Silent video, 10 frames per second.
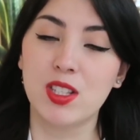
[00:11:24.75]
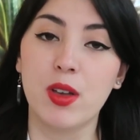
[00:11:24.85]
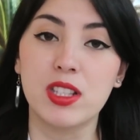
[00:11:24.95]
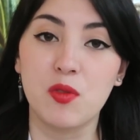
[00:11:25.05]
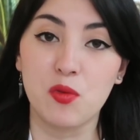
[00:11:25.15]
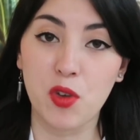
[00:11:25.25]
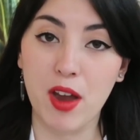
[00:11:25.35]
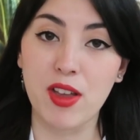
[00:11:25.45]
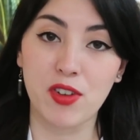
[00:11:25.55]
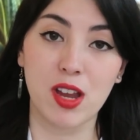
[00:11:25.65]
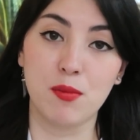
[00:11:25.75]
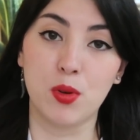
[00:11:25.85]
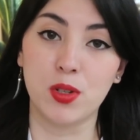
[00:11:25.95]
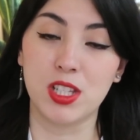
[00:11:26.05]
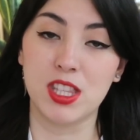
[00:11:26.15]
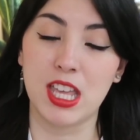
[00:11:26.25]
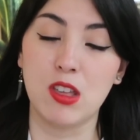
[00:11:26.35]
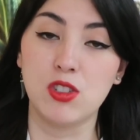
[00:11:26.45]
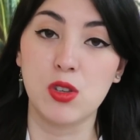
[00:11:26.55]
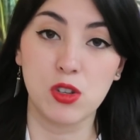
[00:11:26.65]
So it's very, very important that
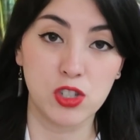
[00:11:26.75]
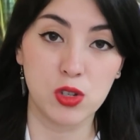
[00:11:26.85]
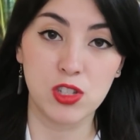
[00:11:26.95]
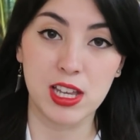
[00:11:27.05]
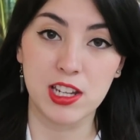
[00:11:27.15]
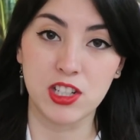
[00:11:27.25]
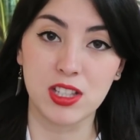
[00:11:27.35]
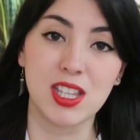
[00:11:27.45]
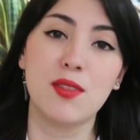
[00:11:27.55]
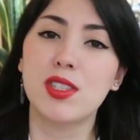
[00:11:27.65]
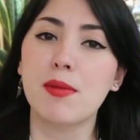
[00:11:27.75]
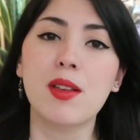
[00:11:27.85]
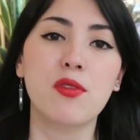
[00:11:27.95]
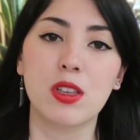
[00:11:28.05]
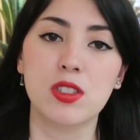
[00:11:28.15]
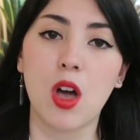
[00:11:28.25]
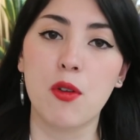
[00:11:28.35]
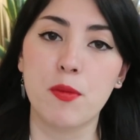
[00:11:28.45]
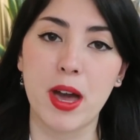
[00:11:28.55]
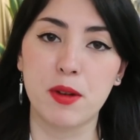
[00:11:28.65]
you do your due diligence. If something feels
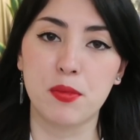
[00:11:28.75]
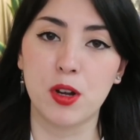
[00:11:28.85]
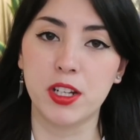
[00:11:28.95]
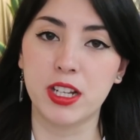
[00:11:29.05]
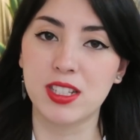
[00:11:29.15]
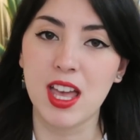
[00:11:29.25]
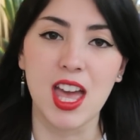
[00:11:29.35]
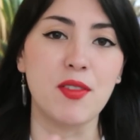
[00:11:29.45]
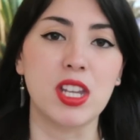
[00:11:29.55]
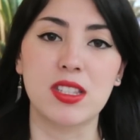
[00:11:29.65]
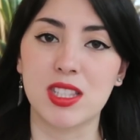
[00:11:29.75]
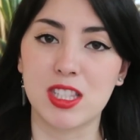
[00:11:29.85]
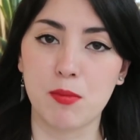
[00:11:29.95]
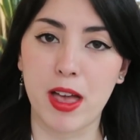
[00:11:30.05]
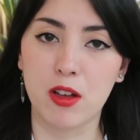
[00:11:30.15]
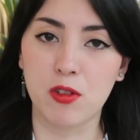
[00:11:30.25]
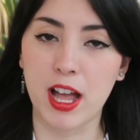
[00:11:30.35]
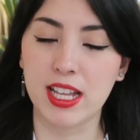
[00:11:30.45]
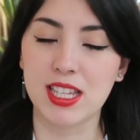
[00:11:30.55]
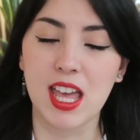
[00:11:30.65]
off about a product, if it doesn't smell
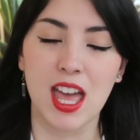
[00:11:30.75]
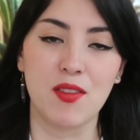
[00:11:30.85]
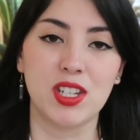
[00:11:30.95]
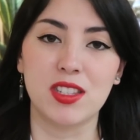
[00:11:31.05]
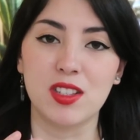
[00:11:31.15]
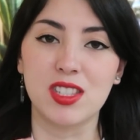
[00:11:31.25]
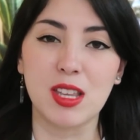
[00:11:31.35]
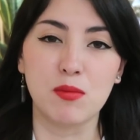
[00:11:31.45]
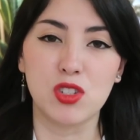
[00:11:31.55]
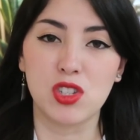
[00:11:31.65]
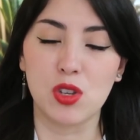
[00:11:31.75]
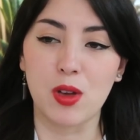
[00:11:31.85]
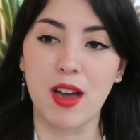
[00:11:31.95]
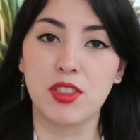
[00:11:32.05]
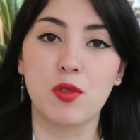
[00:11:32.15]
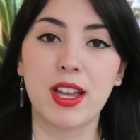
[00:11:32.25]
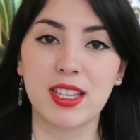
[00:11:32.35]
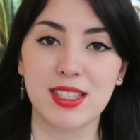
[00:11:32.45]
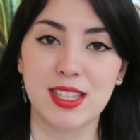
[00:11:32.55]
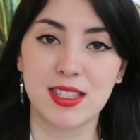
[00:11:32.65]
right, if it doesn't seem to have the right
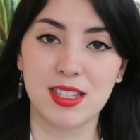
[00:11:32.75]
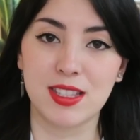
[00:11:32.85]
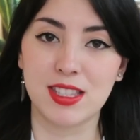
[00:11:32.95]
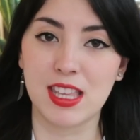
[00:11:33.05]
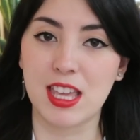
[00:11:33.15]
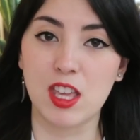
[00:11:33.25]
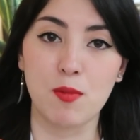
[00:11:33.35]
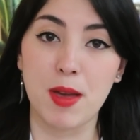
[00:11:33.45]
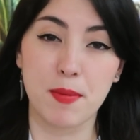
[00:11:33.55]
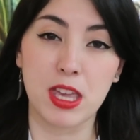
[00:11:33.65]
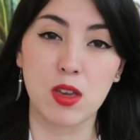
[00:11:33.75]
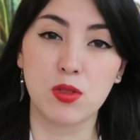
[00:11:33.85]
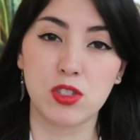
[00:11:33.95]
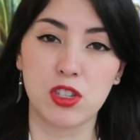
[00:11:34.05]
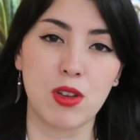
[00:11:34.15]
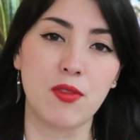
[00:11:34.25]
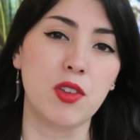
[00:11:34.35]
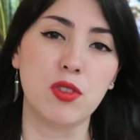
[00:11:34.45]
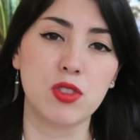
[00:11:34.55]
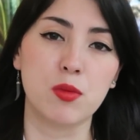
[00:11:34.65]
consistency that you might be used to if
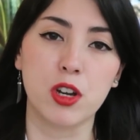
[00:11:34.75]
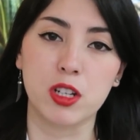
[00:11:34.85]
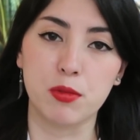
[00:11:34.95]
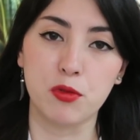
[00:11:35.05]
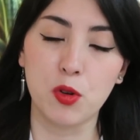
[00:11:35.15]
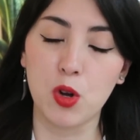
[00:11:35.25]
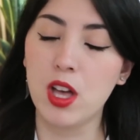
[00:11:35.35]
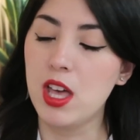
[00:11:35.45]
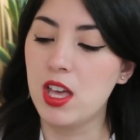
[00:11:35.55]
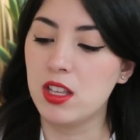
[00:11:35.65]
you've used the product before,